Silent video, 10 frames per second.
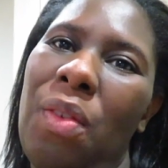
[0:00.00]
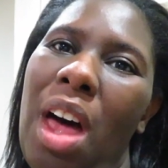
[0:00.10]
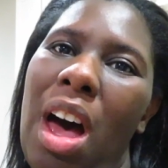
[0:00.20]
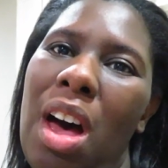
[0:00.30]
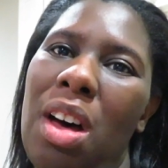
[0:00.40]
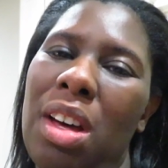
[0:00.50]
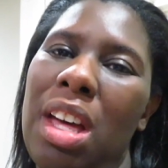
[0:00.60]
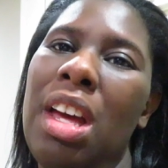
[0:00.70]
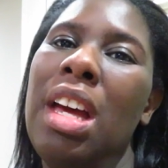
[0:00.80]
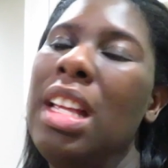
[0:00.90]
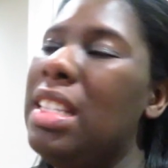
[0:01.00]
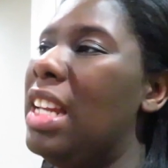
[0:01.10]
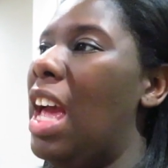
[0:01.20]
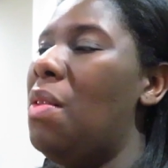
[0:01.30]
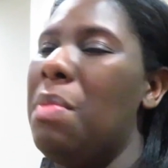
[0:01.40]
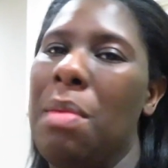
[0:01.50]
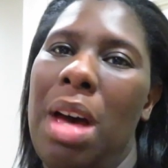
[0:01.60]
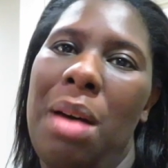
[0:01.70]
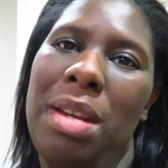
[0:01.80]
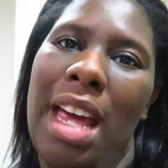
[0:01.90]
vlog today with my
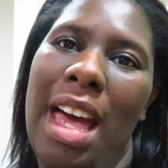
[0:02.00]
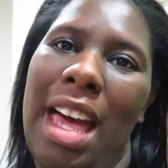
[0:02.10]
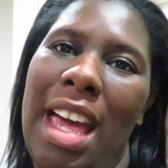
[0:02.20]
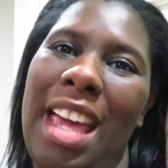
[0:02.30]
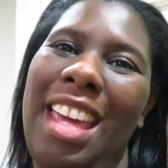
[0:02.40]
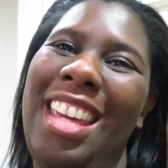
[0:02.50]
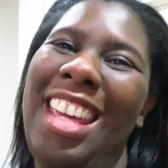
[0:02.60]
mom and I.